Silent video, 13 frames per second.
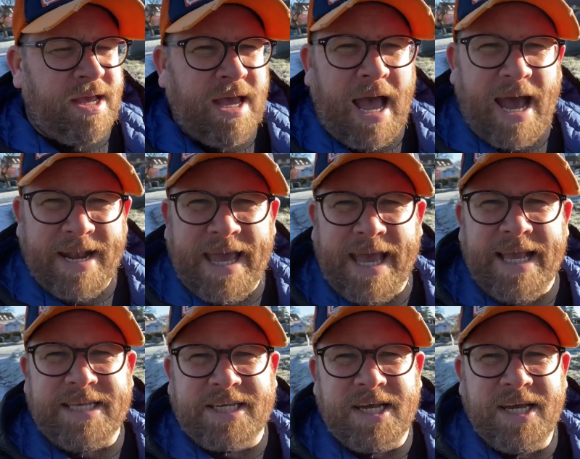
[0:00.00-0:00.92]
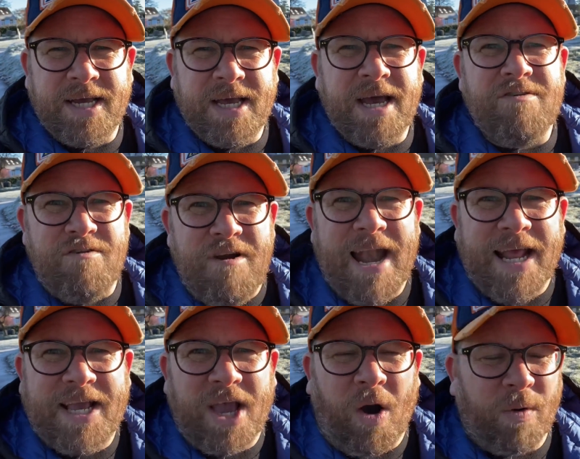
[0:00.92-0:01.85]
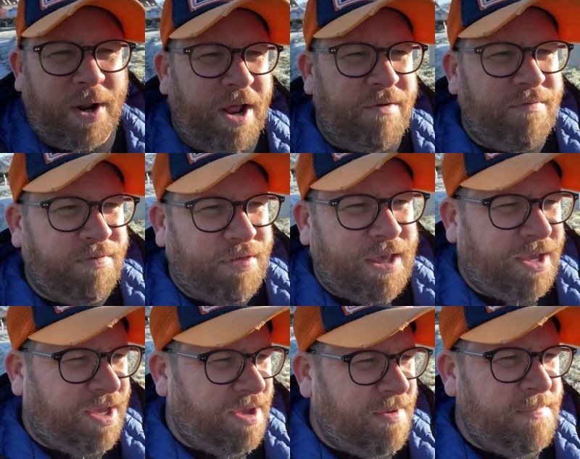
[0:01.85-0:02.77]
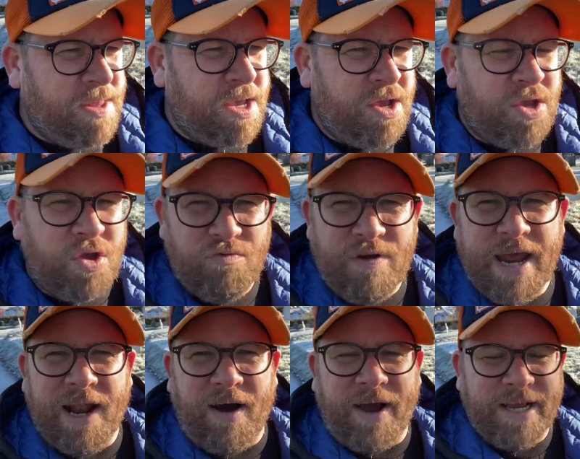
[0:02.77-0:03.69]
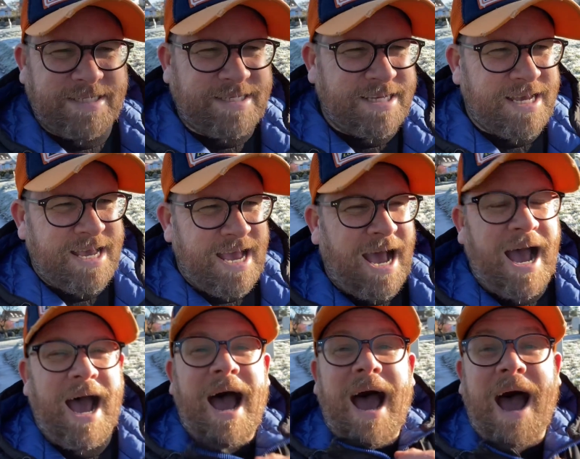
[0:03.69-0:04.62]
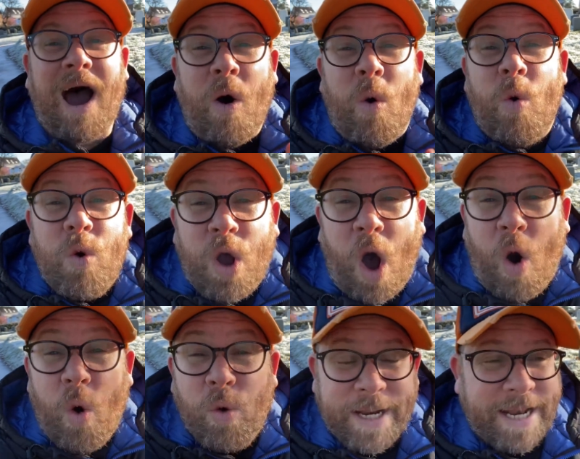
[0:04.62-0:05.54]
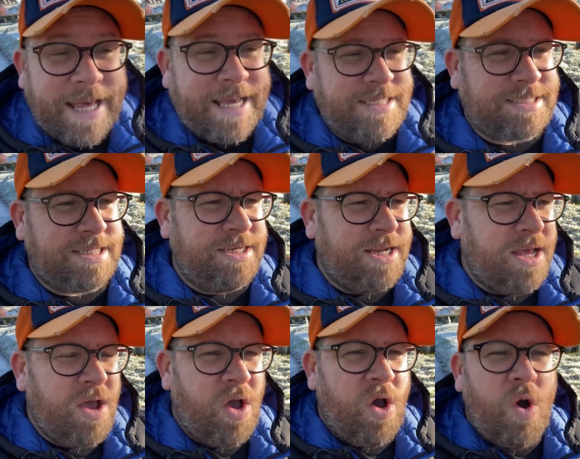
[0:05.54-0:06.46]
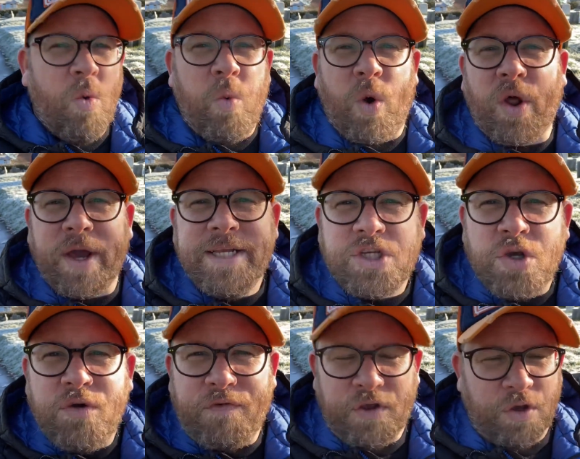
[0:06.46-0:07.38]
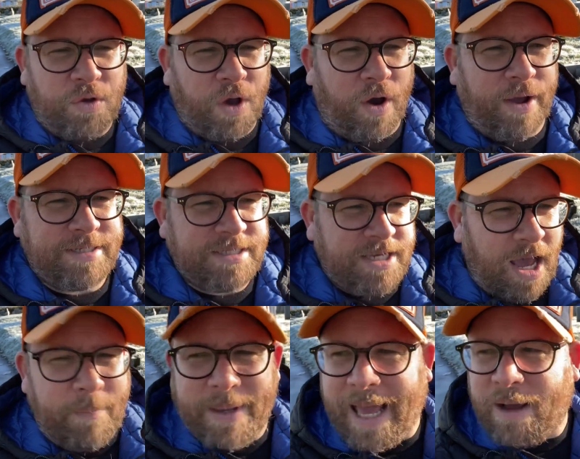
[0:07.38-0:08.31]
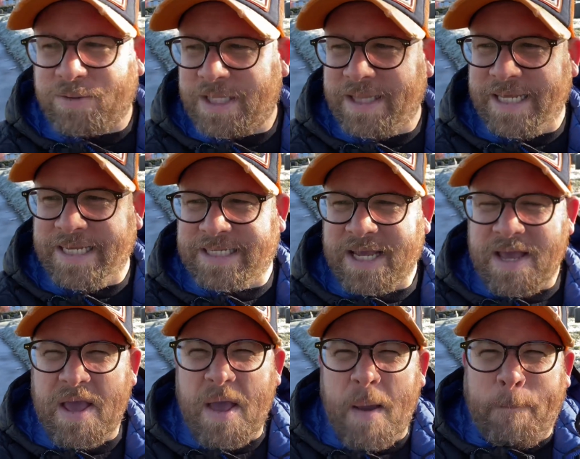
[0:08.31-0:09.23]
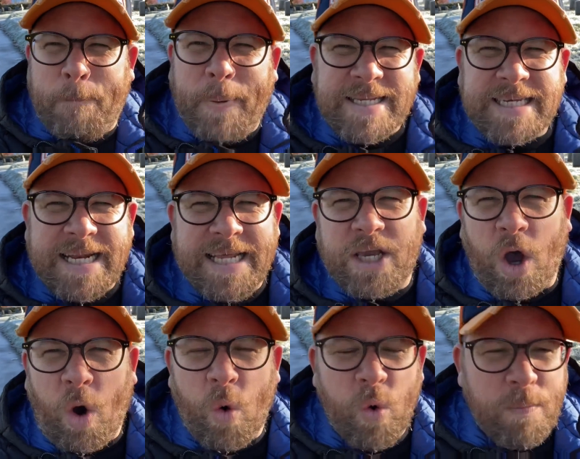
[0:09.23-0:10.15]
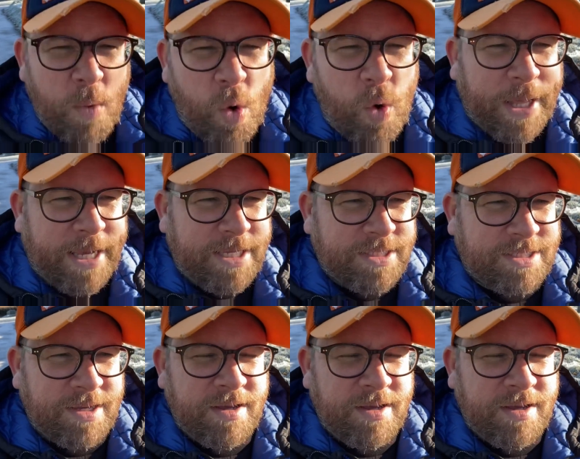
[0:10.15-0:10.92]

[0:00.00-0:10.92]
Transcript: and it is really cold. I don't think you realise how cold it is and what I do for you guys, and coming out in these bitterly cold mornings